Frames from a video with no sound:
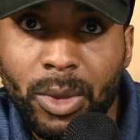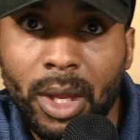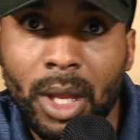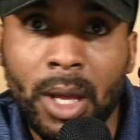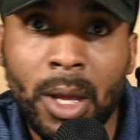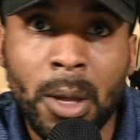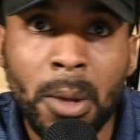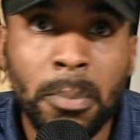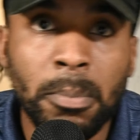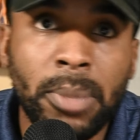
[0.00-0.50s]

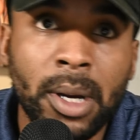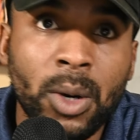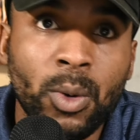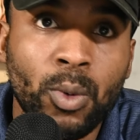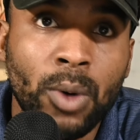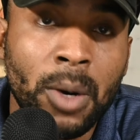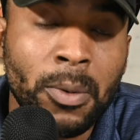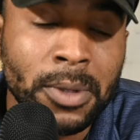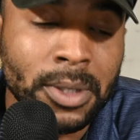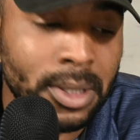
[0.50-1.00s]
But what
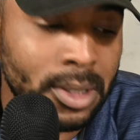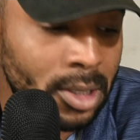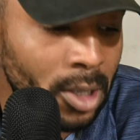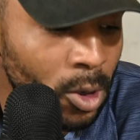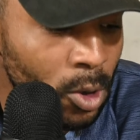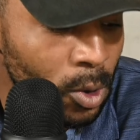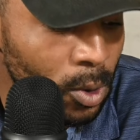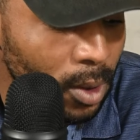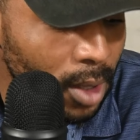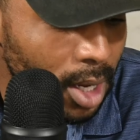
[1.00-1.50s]
was
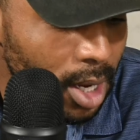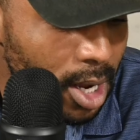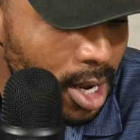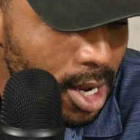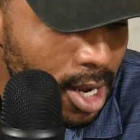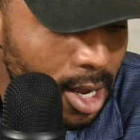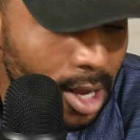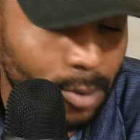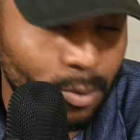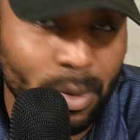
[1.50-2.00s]
so
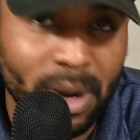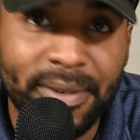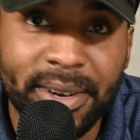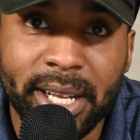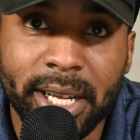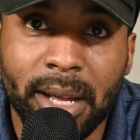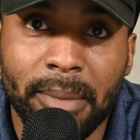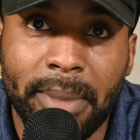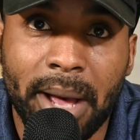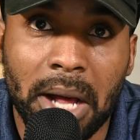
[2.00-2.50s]
uh, riveting
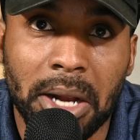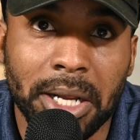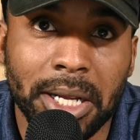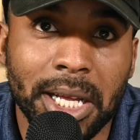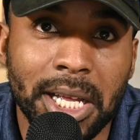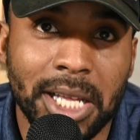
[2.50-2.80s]
about it,